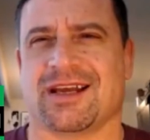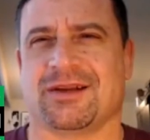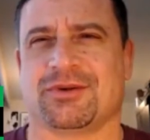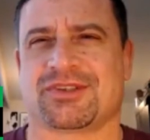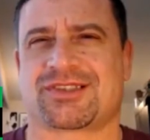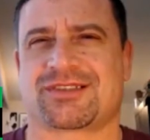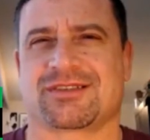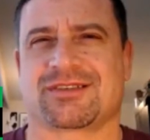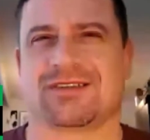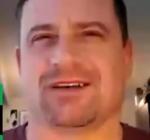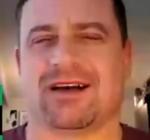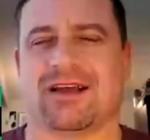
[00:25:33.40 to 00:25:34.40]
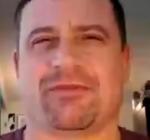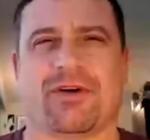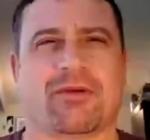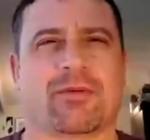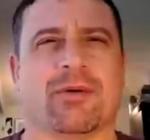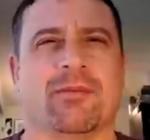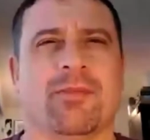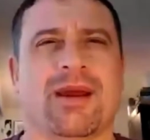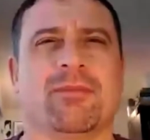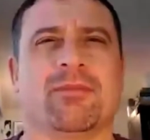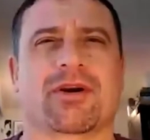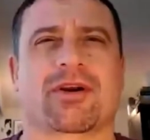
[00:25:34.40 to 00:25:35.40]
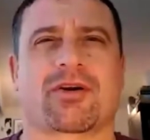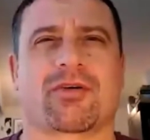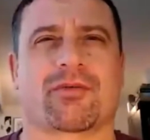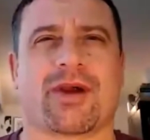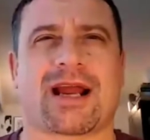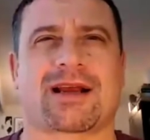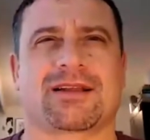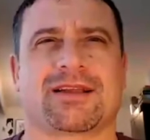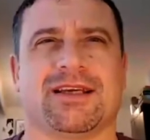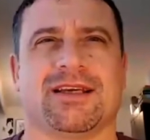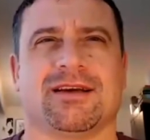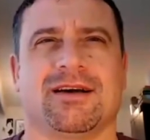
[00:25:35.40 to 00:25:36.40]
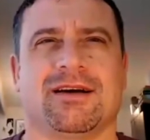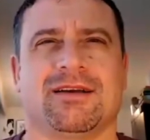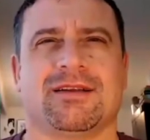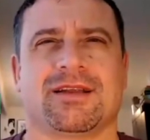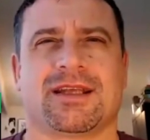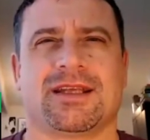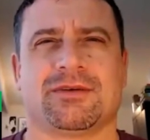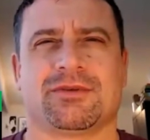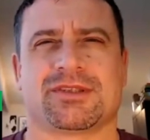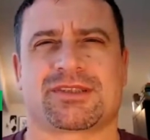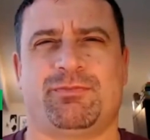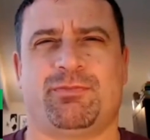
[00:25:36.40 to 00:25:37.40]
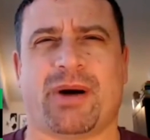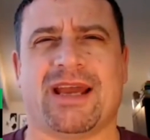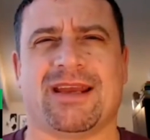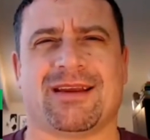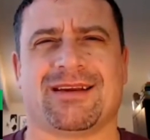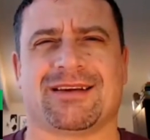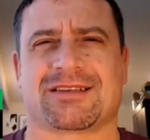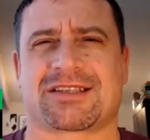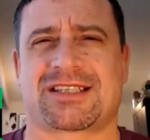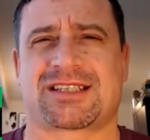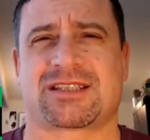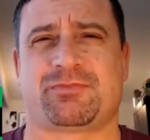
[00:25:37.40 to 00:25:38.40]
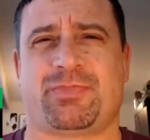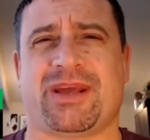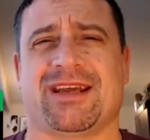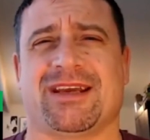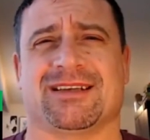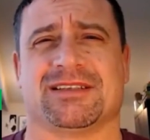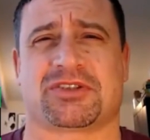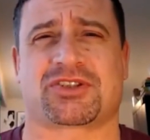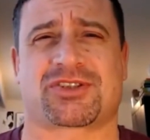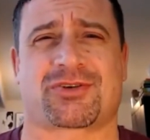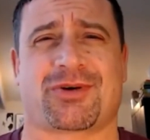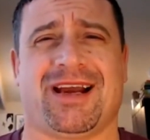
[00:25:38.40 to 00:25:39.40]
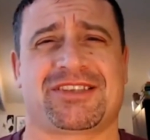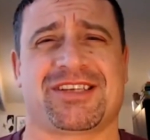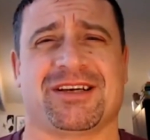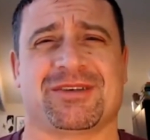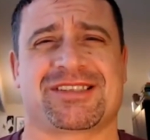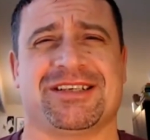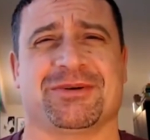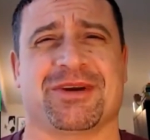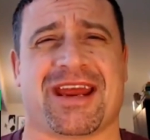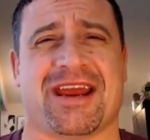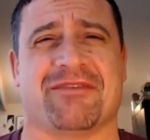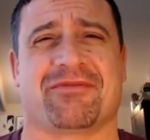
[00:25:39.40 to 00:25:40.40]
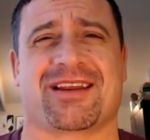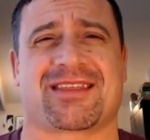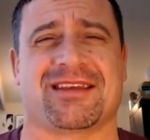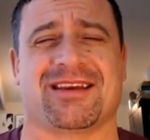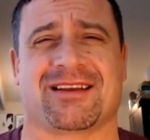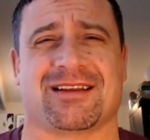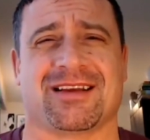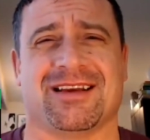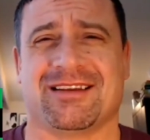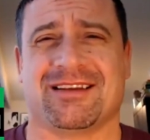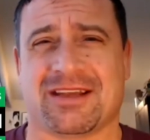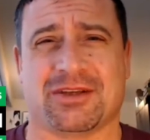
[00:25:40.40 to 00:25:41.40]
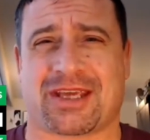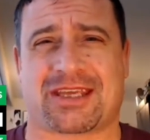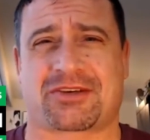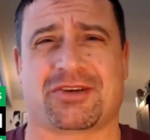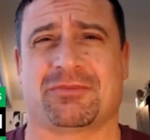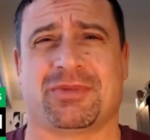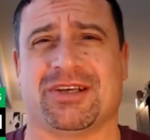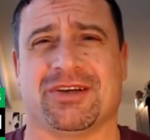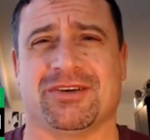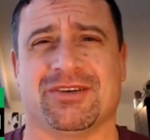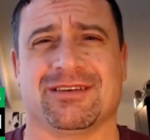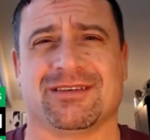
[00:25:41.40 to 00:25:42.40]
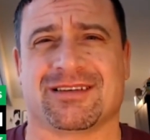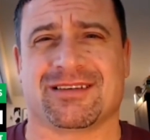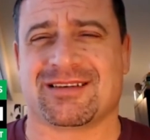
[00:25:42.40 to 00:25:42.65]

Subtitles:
he was. If I remember correctly, he was biting and spitting and scratching. Wasn't he doing everything that you shouldn't be doing?